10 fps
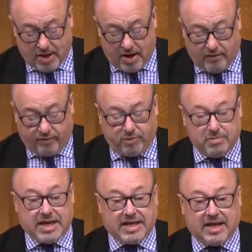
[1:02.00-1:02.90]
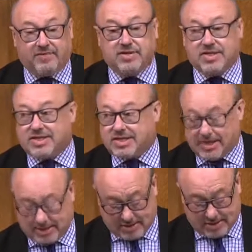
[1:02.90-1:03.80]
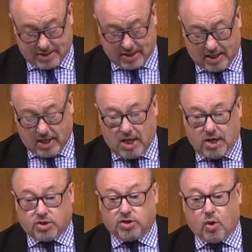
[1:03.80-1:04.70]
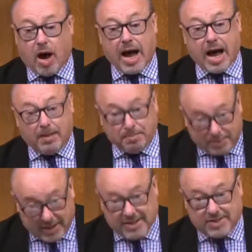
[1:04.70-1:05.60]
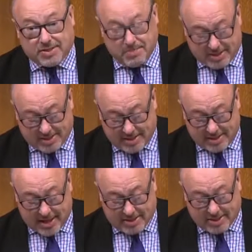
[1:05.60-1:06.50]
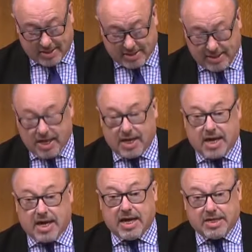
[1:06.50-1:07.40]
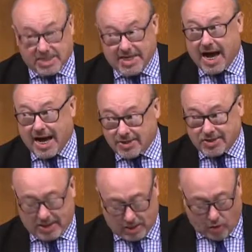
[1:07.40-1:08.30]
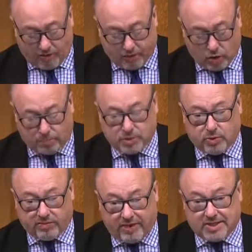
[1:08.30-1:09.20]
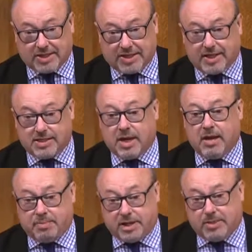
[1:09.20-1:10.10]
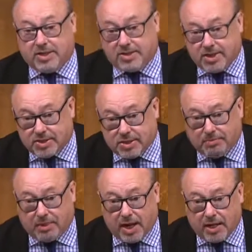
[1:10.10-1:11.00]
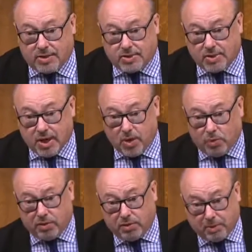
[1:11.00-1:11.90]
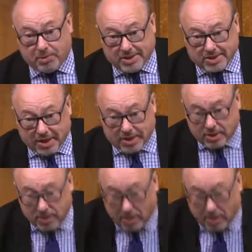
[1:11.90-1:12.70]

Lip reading: from 11 to 6. So I'm pleased the Minister there said, is he asking Ofcom to investigate BBC's compliance with the public sector